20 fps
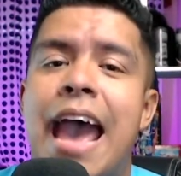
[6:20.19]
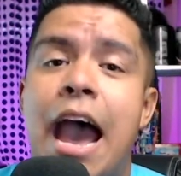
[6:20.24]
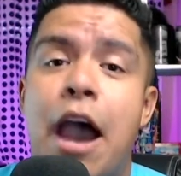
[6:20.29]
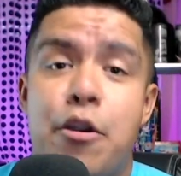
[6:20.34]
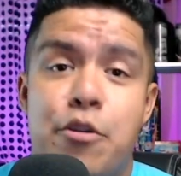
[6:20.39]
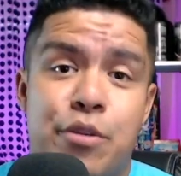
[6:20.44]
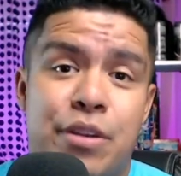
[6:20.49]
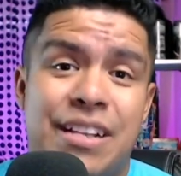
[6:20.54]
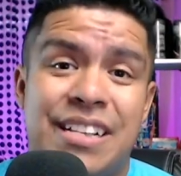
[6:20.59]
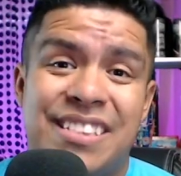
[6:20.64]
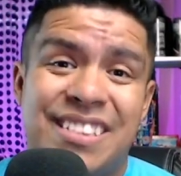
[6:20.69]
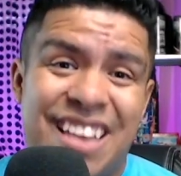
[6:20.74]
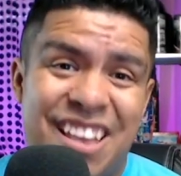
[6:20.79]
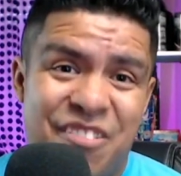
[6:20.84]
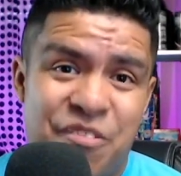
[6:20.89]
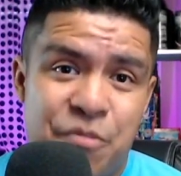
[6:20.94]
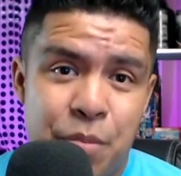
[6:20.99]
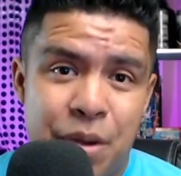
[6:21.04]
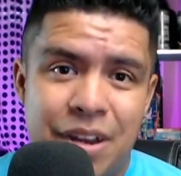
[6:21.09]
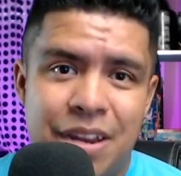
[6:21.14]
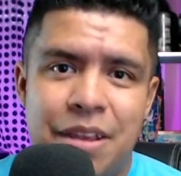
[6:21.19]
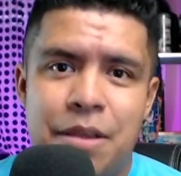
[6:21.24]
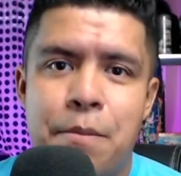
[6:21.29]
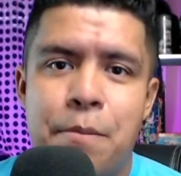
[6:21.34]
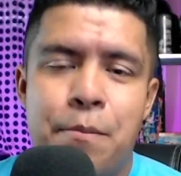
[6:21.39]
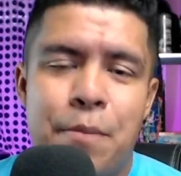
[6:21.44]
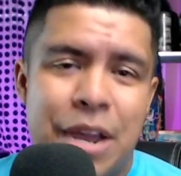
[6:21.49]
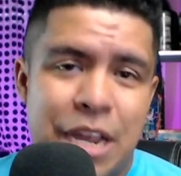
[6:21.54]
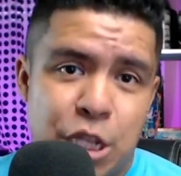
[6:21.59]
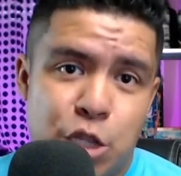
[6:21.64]
how you can save money
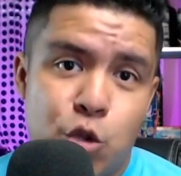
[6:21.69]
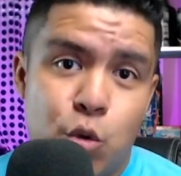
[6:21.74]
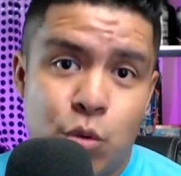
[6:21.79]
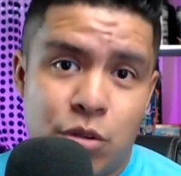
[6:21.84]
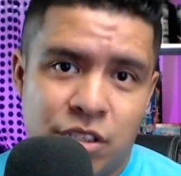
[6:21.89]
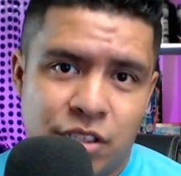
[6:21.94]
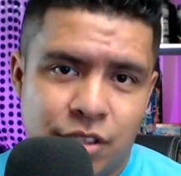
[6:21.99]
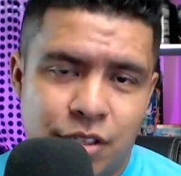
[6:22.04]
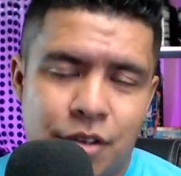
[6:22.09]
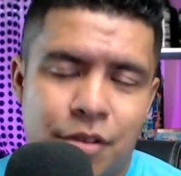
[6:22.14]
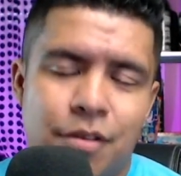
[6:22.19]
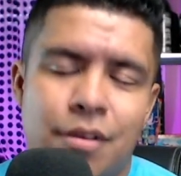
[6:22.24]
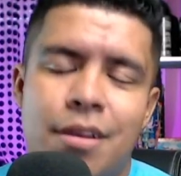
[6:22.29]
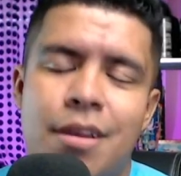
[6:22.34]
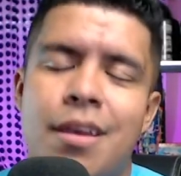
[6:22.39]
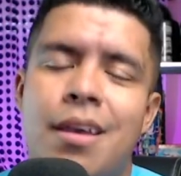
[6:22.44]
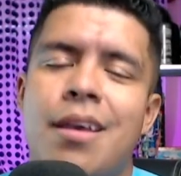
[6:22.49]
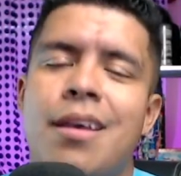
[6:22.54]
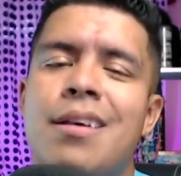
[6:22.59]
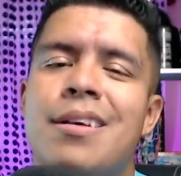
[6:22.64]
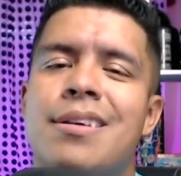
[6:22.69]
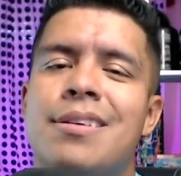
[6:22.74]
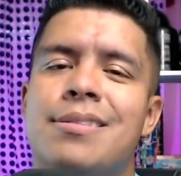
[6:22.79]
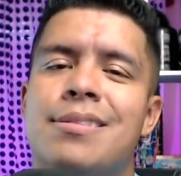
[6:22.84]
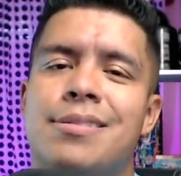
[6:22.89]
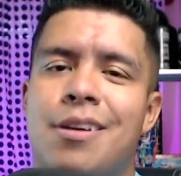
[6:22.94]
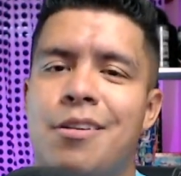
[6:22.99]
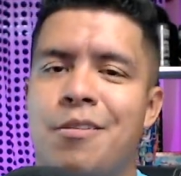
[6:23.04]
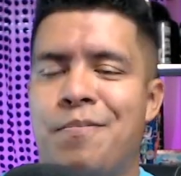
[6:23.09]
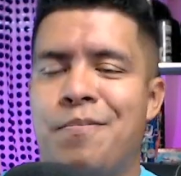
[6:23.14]
by doing so.
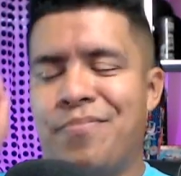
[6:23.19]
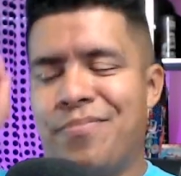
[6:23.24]
So